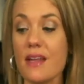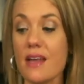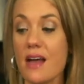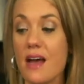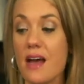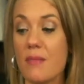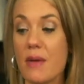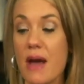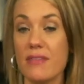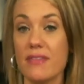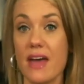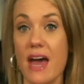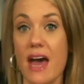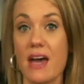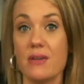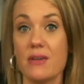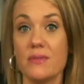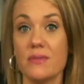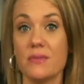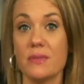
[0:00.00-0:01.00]
about
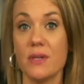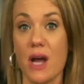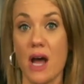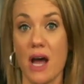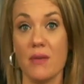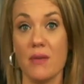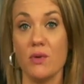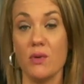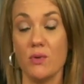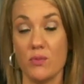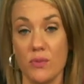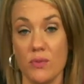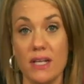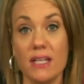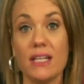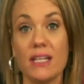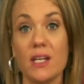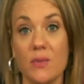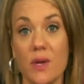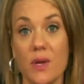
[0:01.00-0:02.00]
that. Um,
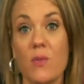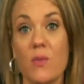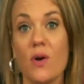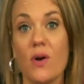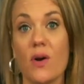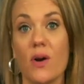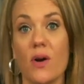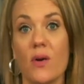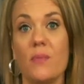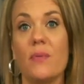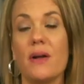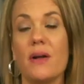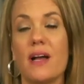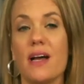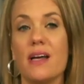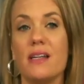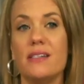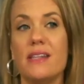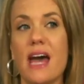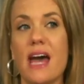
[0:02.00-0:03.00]
really we were,
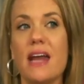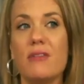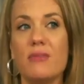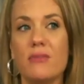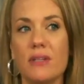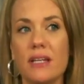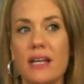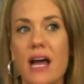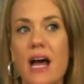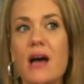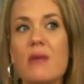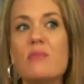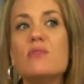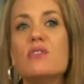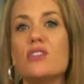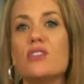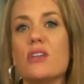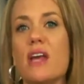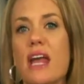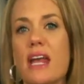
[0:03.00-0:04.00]
because that really
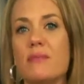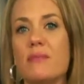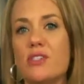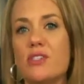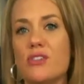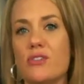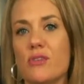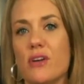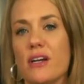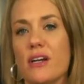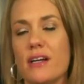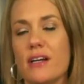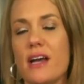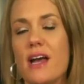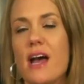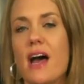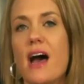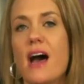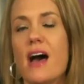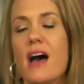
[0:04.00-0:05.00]
hums, hamstrung
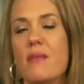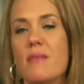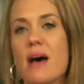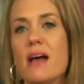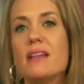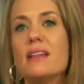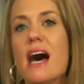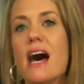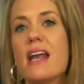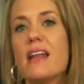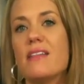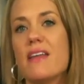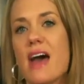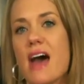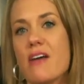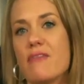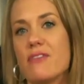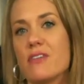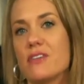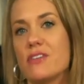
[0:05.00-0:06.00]
um, a lot of the
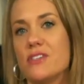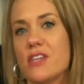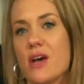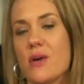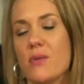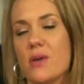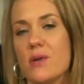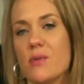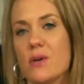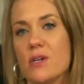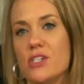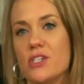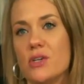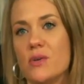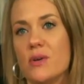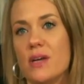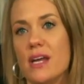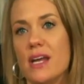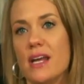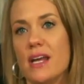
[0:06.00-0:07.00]
efforts that we were
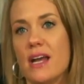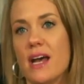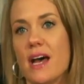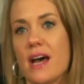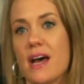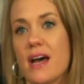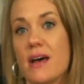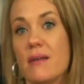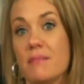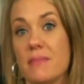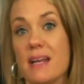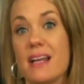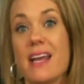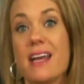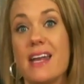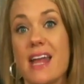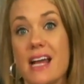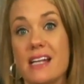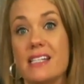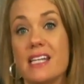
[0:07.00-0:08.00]
doing um,
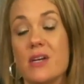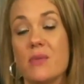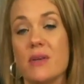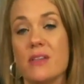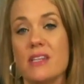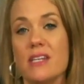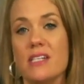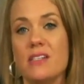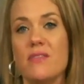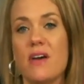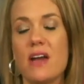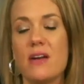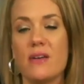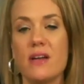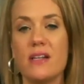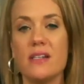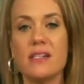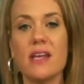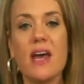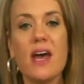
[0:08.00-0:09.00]
connecting with these
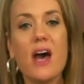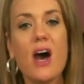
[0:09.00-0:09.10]
veterans.